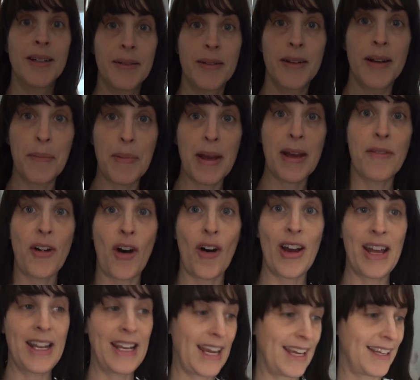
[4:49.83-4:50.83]
A bit of
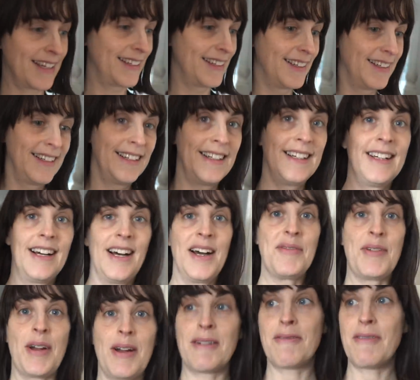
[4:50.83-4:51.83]
ironing. I
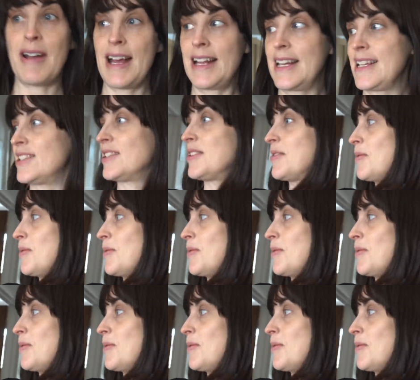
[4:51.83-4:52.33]
very rarely do